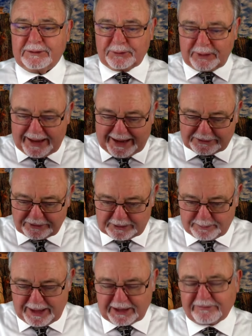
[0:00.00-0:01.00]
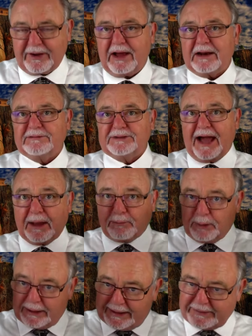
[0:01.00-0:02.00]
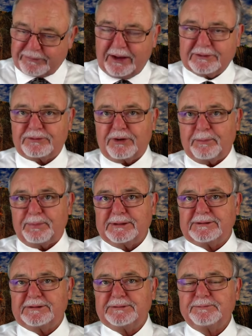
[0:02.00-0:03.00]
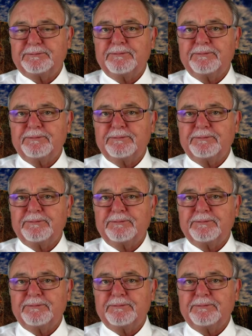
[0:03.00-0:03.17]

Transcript: to land on the Mount of Olives, I believe on trumpets,